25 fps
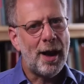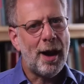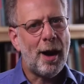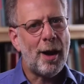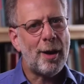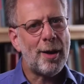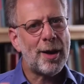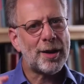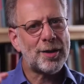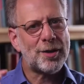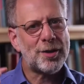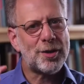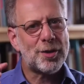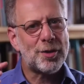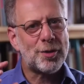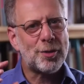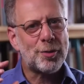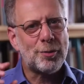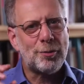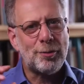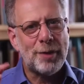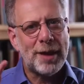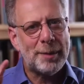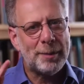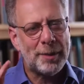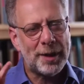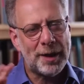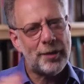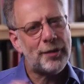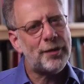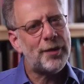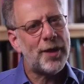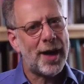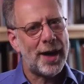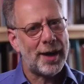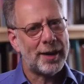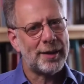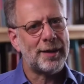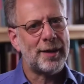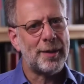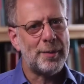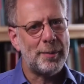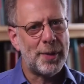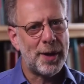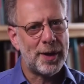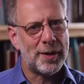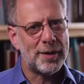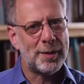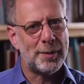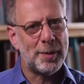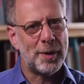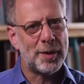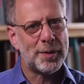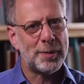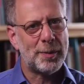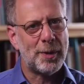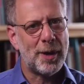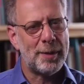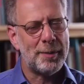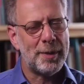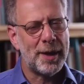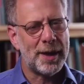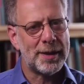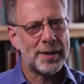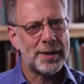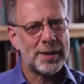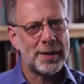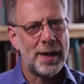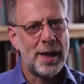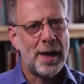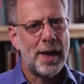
are extremely fat compared to most primates.